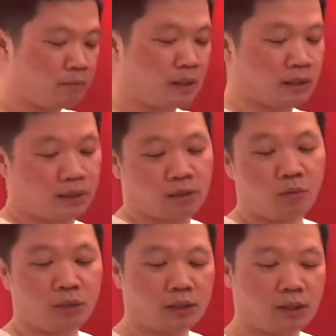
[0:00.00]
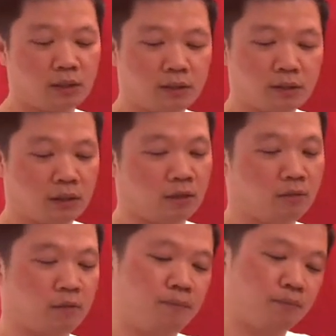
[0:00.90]
because you don't want to, you
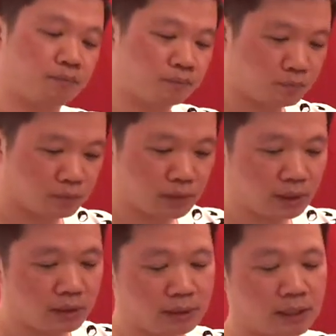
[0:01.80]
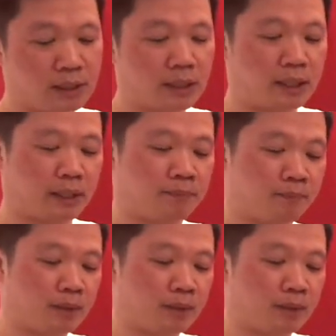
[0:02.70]
know, say, hey,